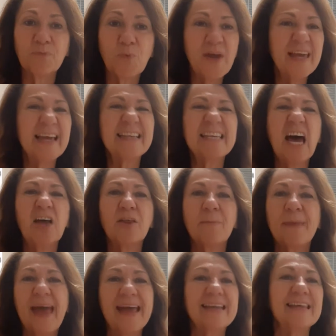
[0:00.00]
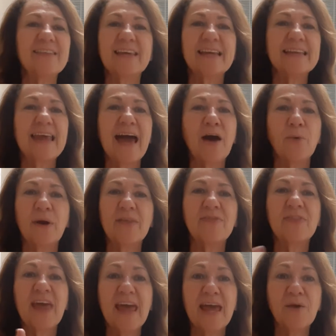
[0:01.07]
We can tell them anything now and
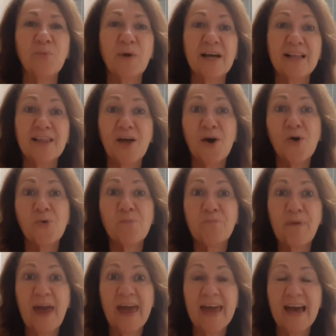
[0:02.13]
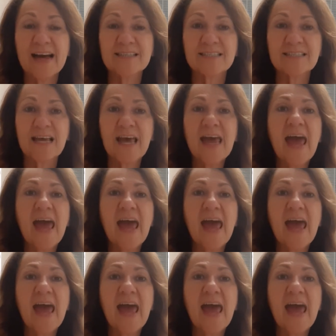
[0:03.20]
they will obey us.